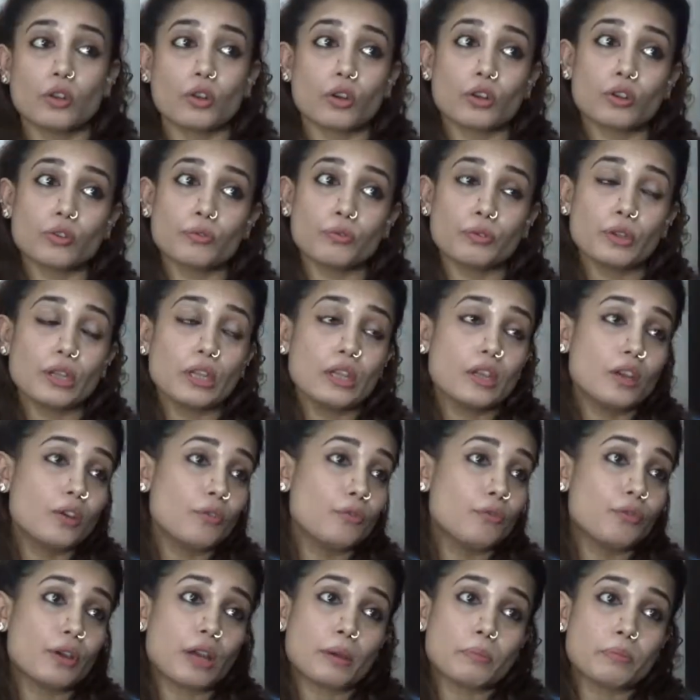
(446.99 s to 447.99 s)
A lot of
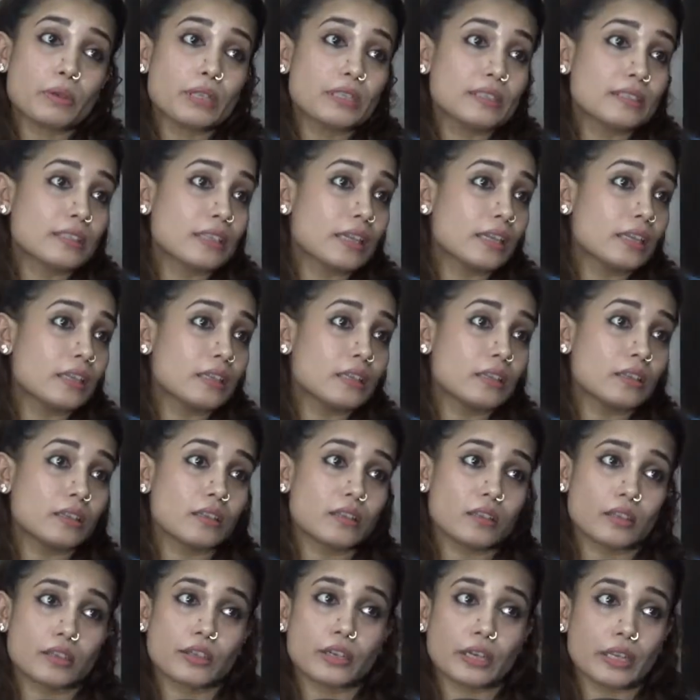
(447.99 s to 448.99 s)
fabrics
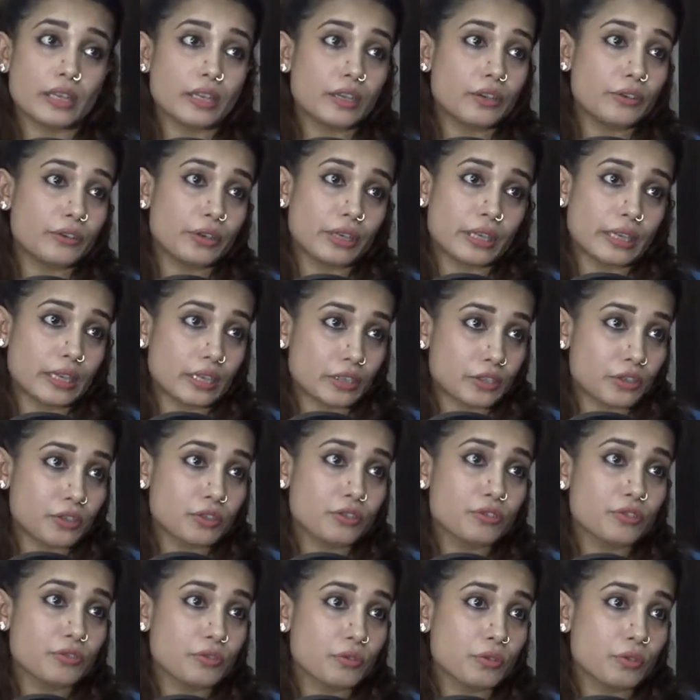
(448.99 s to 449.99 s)
can uh, create
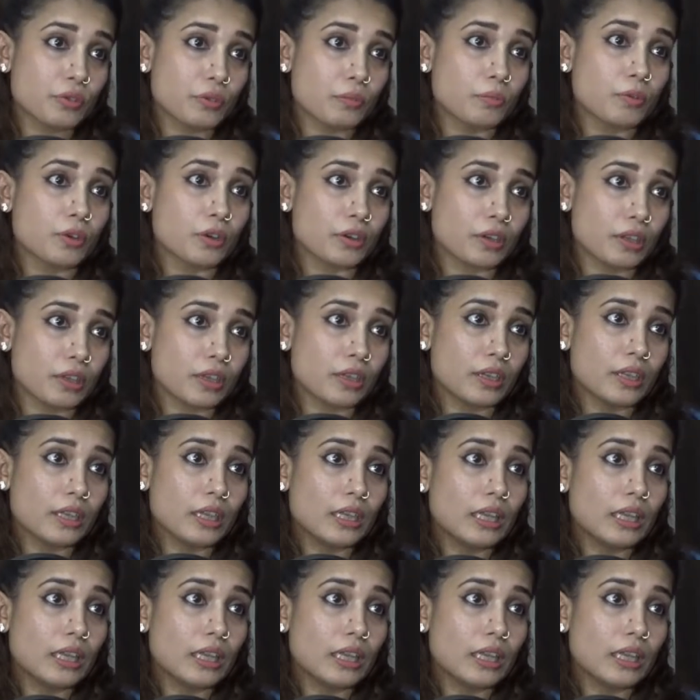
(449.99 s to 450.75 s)
reactions to your body,